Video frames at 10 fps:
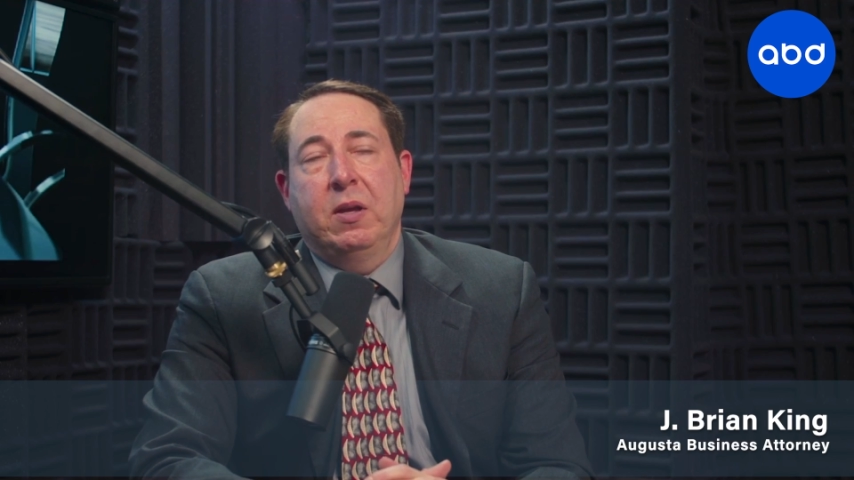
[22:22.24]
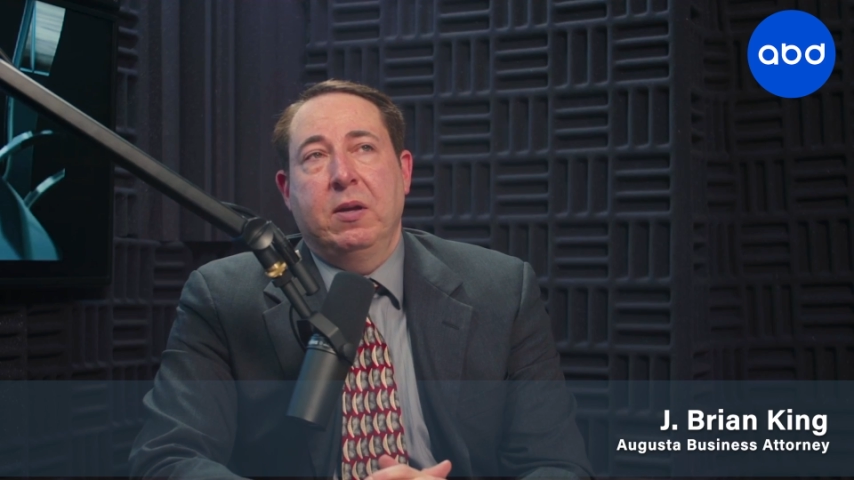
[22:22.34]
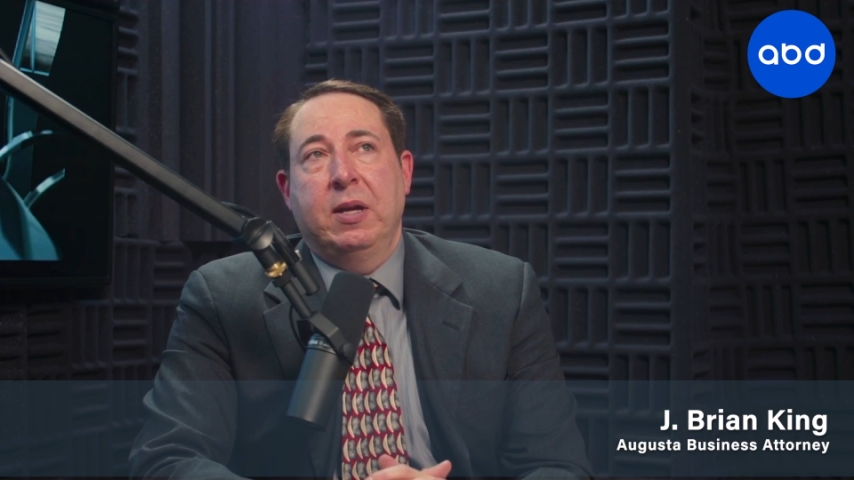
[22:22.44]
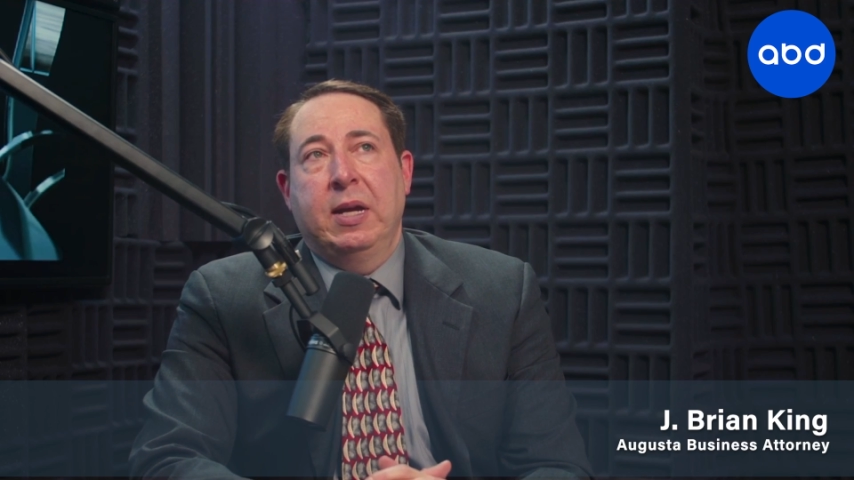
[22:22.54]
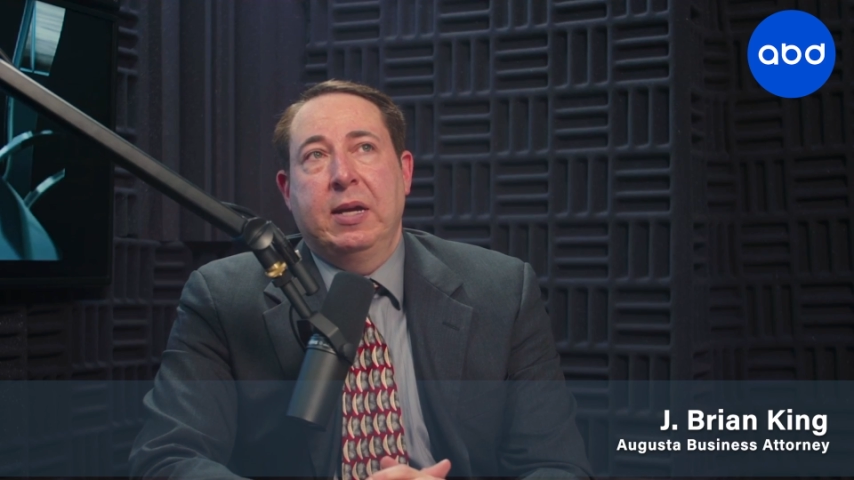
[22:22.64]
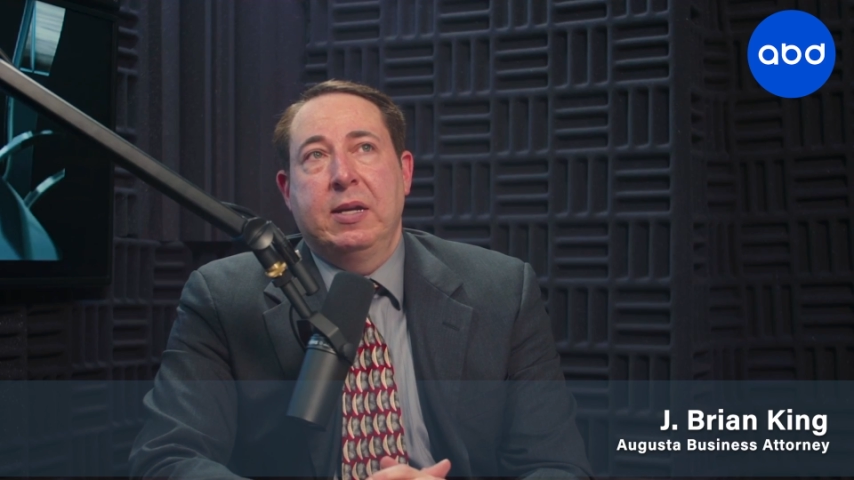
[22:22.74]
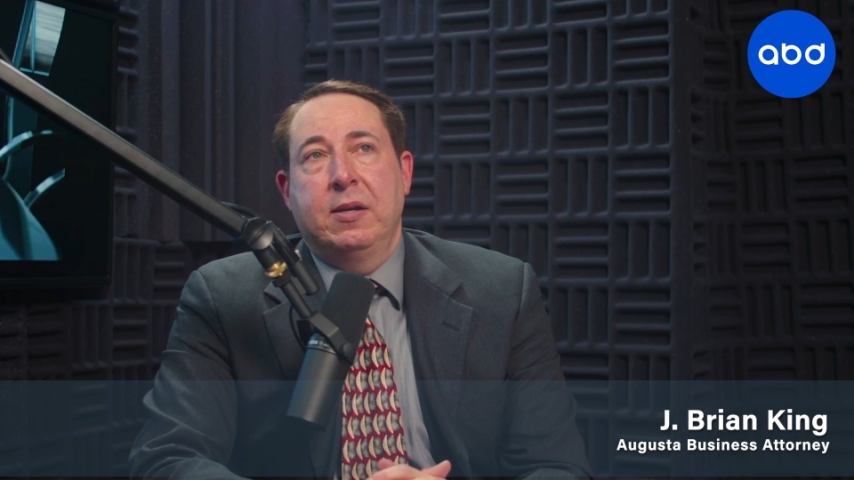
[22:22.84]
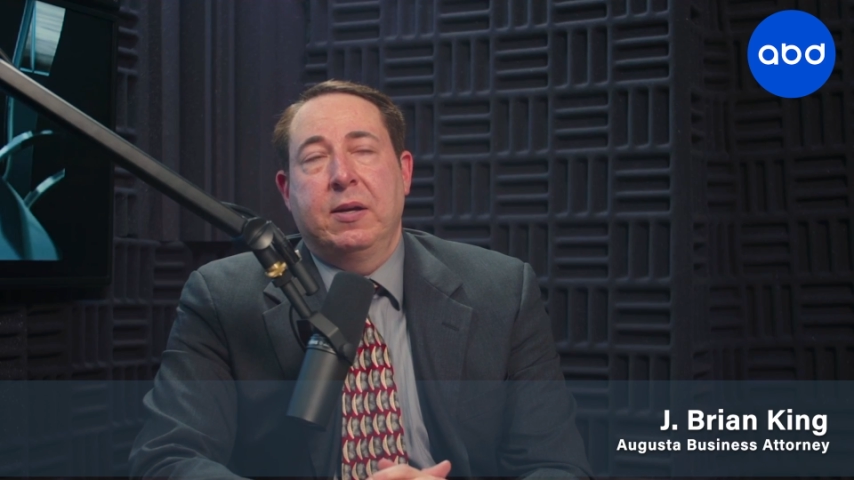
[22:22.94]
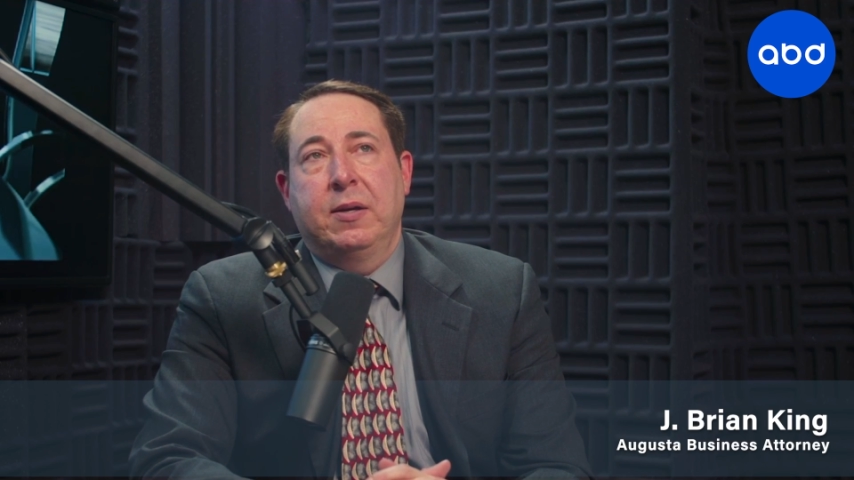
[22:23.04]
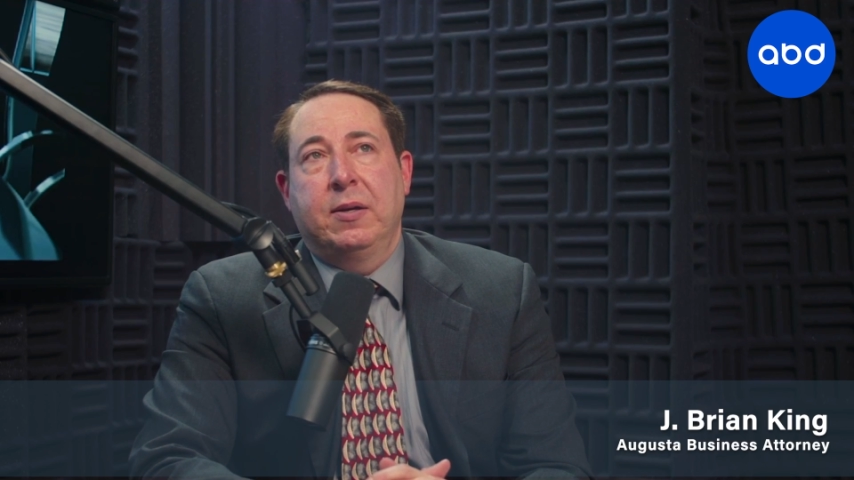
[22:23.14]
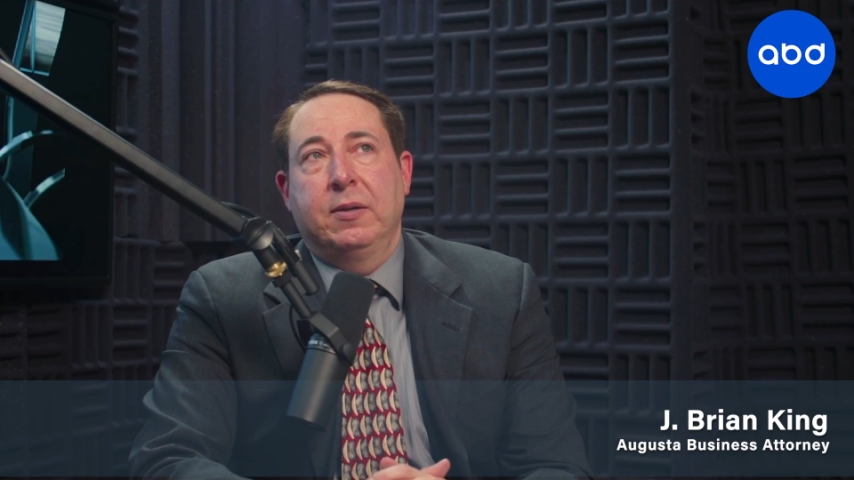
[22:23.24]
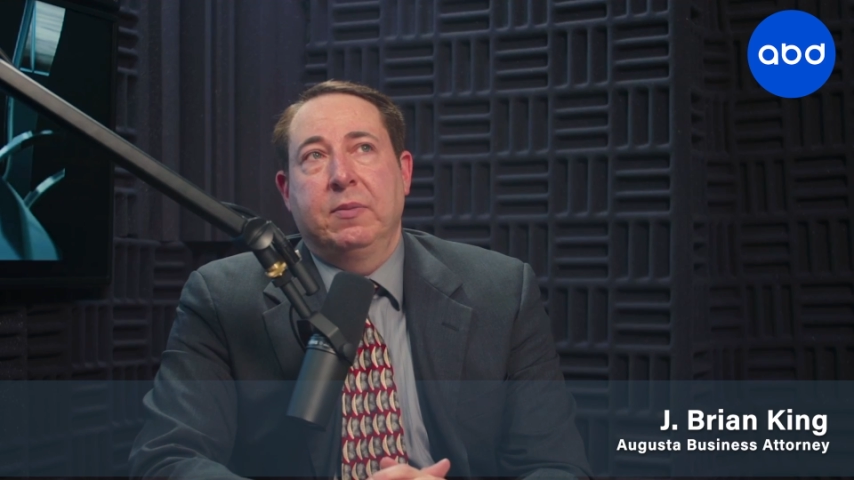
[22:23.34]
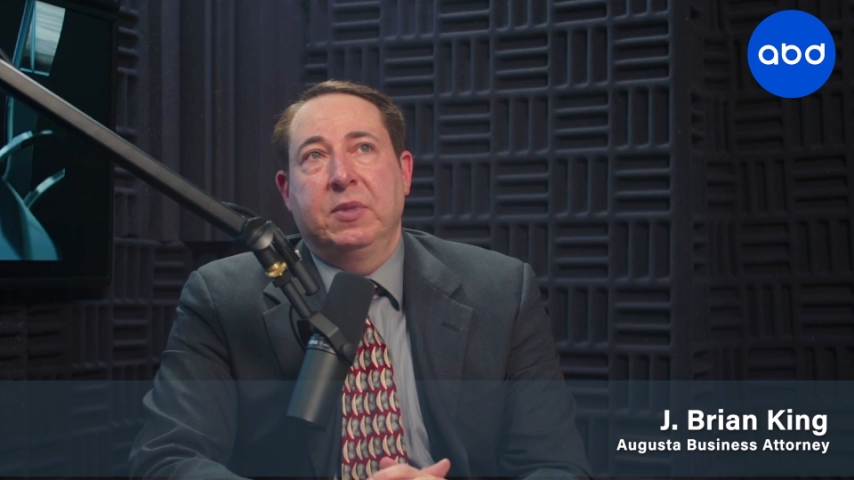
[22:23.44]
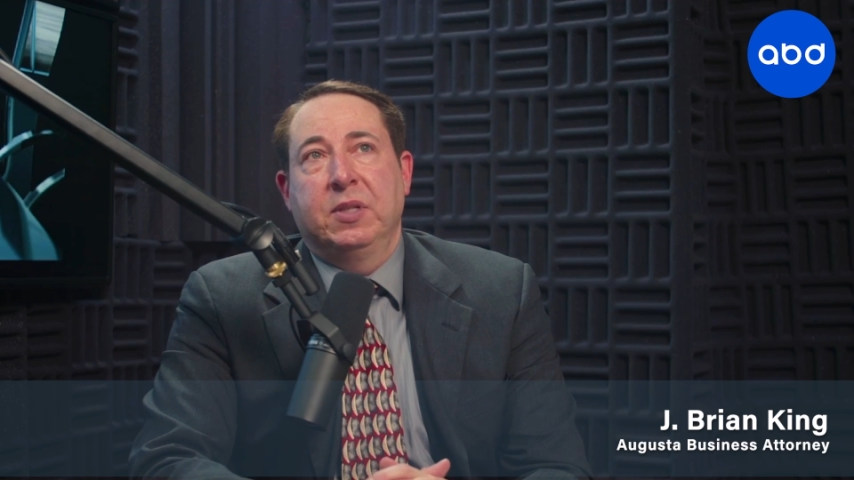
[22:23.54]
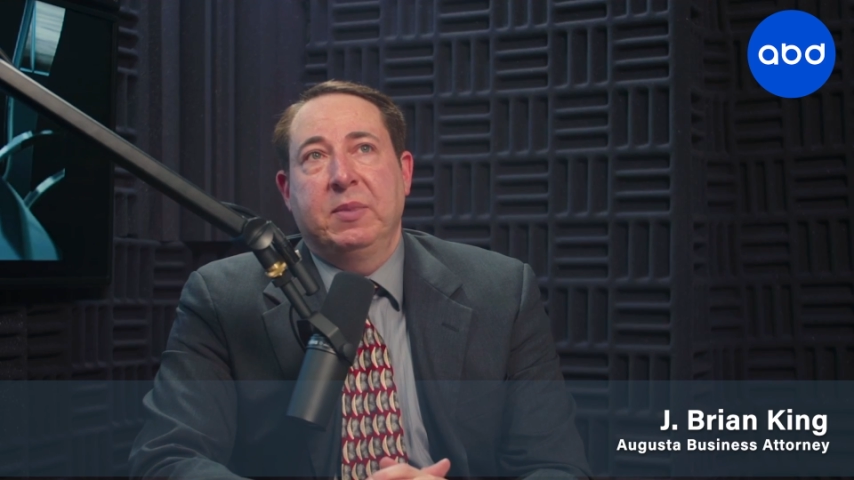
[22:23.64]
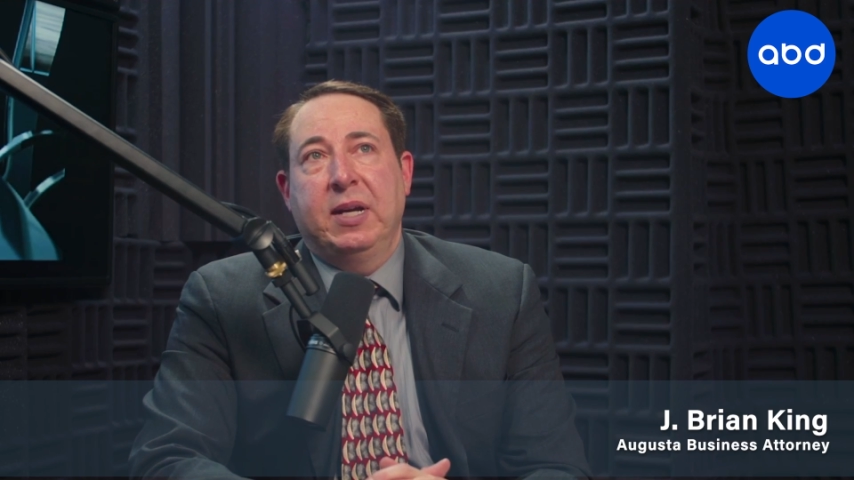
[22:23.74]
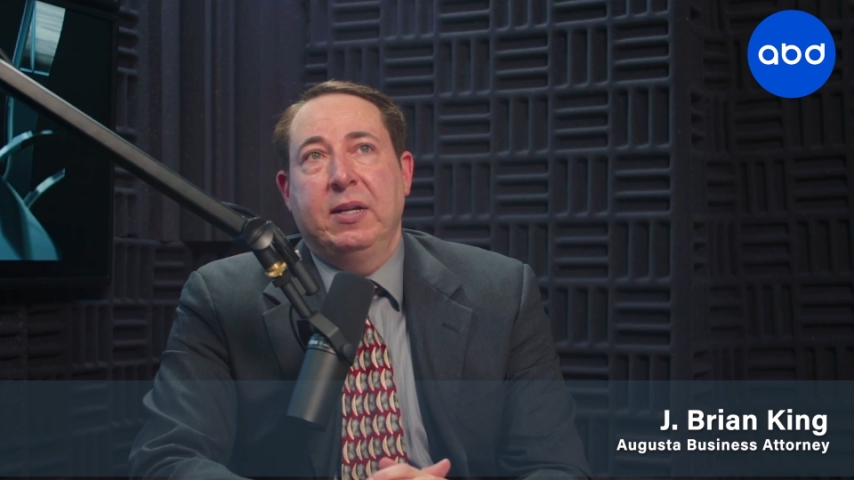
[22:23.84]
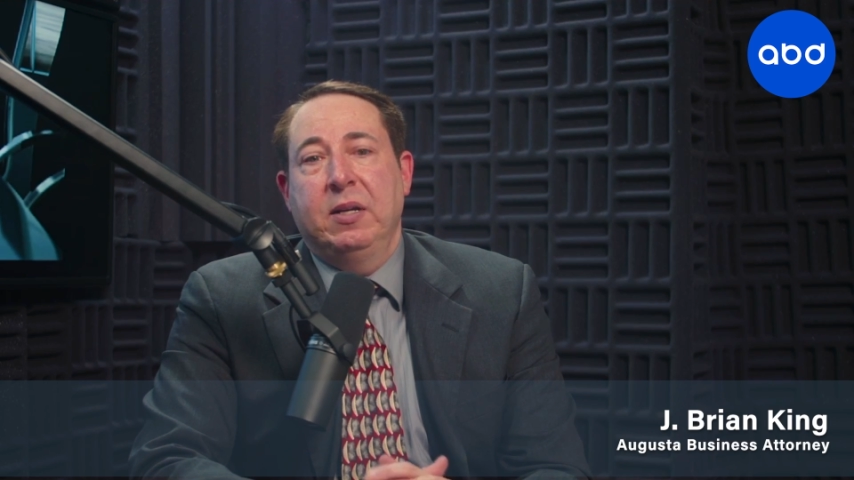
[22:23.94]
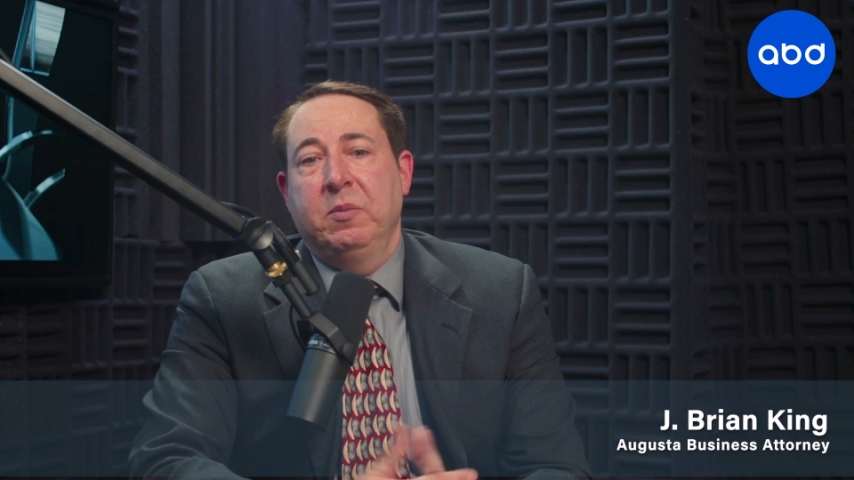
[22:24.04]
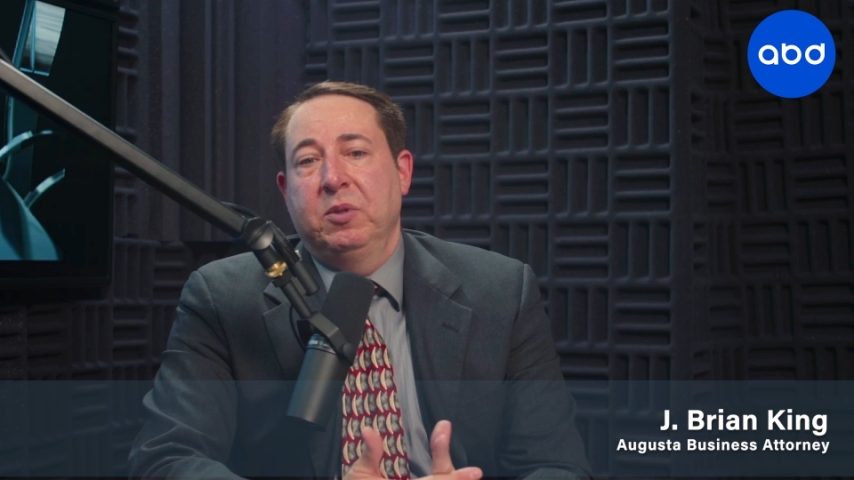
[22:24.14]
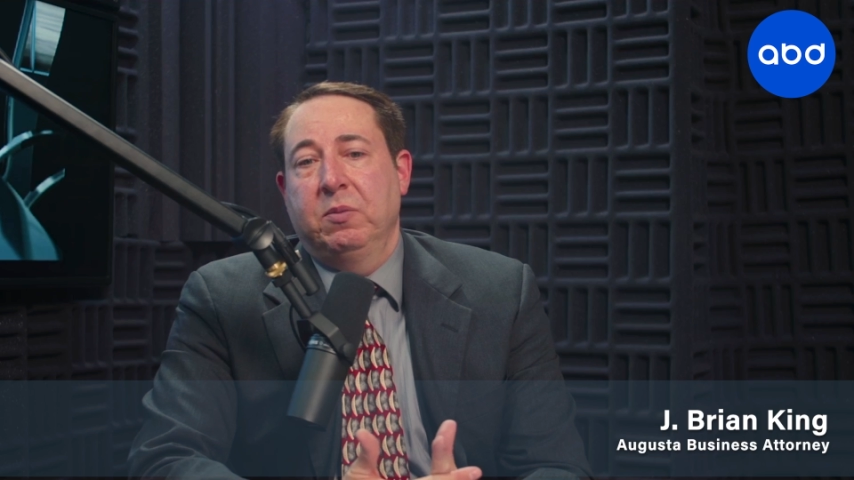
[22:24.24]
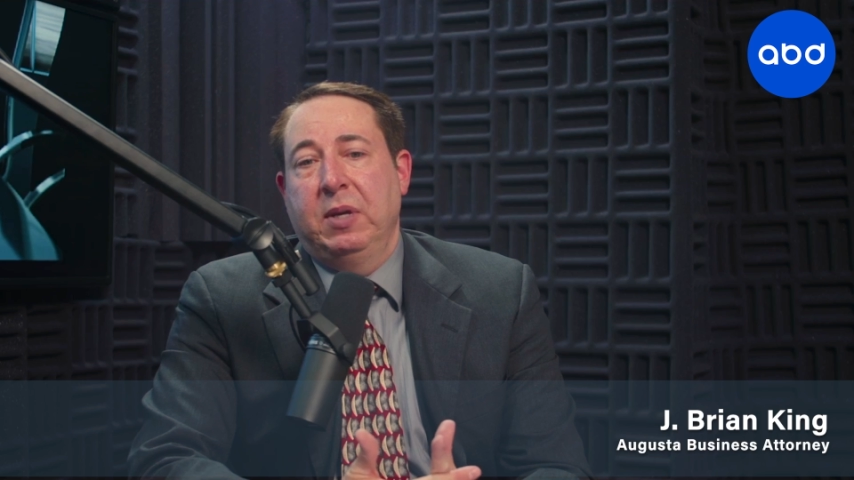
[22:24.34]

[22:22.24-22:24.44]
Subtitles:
And sometimes